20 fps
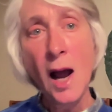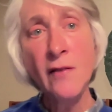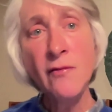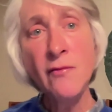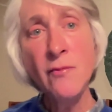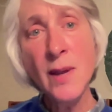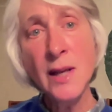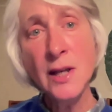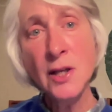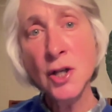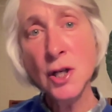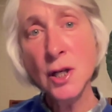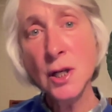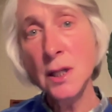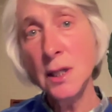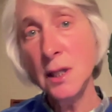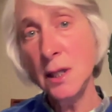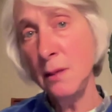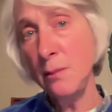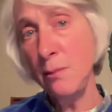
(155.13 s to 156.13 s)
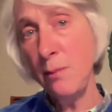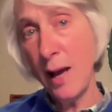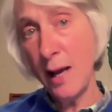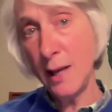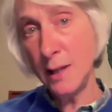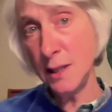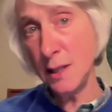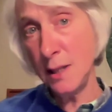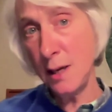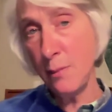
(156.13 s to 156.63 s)
I've mentioned in
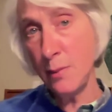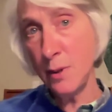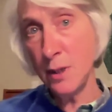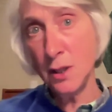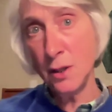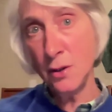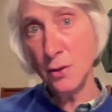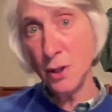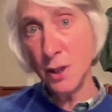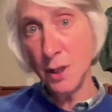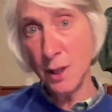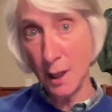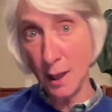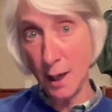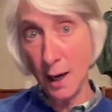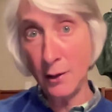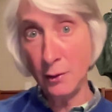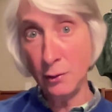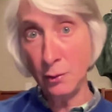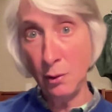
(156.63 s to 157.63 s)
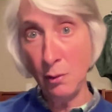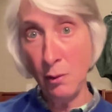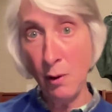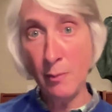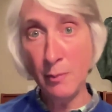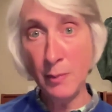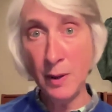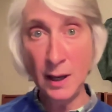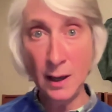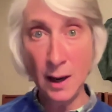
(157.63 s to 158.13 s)
past episodes that I grew
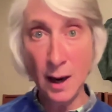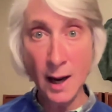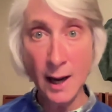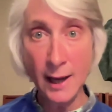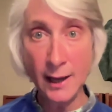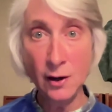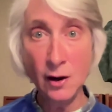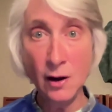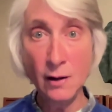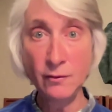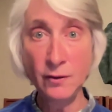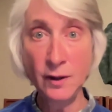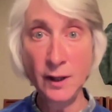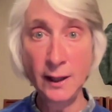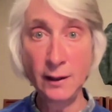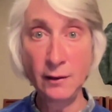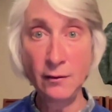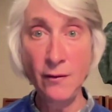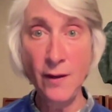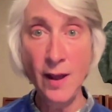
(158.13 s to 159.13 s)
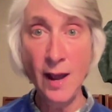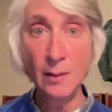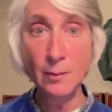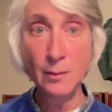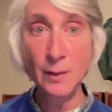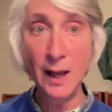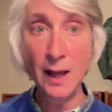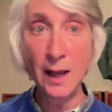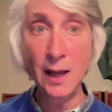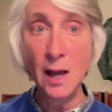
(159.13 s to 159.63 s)
up in a high conflict
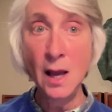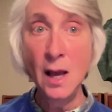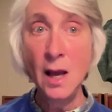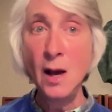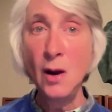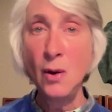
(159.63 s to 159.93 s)
family